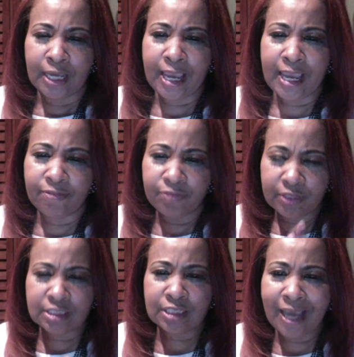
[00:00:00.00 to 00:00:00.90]
And
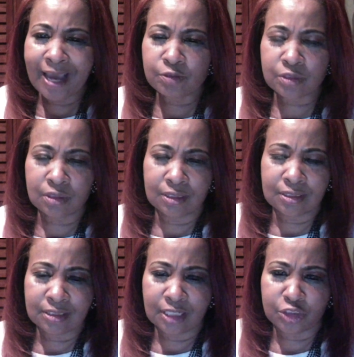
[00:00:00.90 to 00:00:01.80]
this counseling
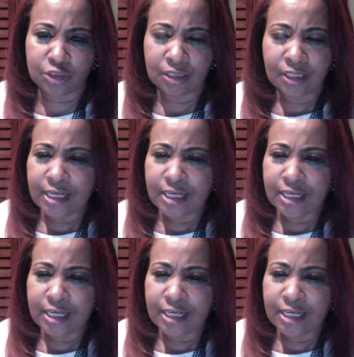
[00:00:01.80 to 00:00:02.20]
session